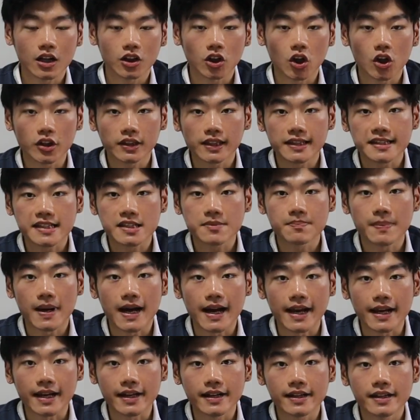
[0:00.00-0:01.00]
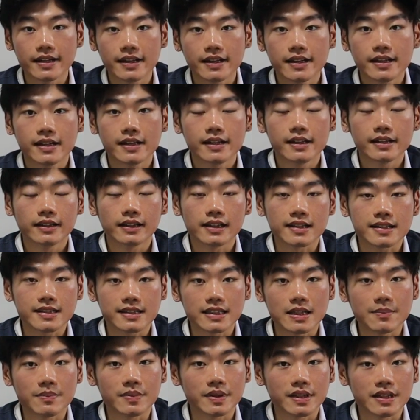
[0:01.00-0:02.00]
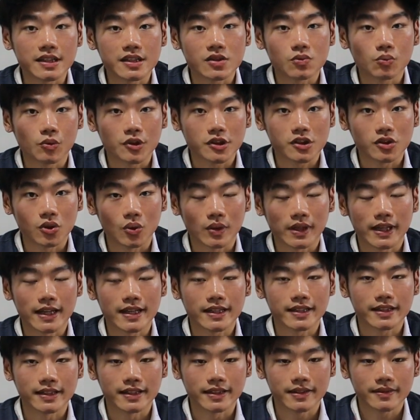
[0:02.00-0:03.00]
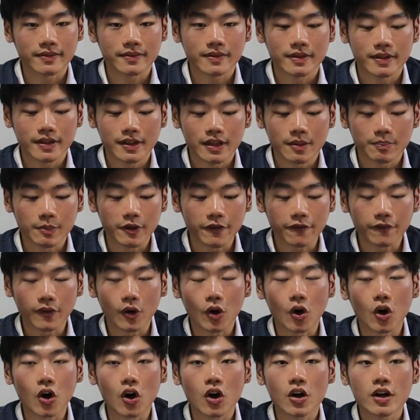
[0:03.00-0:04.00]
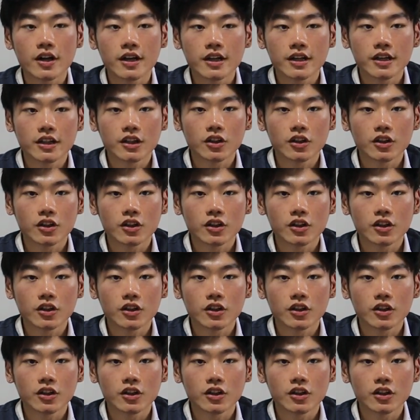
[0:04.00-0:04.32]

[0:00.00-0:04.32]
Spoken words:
along the spine the slip disc was located before